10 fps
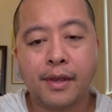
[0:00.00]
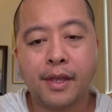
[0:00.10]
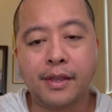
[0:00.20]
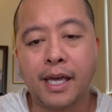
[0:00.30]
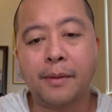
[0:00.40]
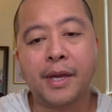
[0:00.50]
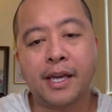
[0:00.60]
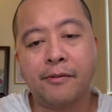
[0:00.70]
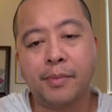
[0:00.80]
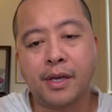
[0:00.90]
That may
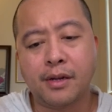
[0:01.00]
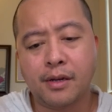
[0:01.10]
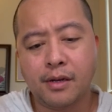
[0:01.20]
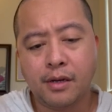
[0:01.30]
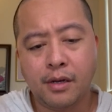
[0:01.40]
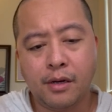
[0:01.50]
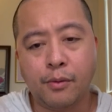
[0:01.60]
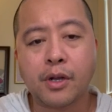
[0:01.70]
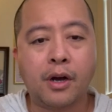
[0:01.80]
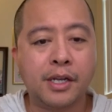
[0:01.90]
have been
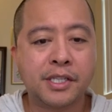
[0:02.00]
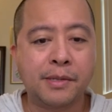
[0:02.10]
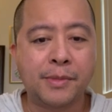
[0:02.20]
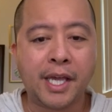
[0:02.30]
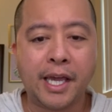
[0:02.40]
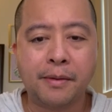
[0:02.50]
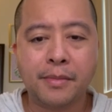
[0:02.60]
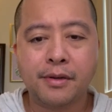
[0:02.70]
what cost them the game.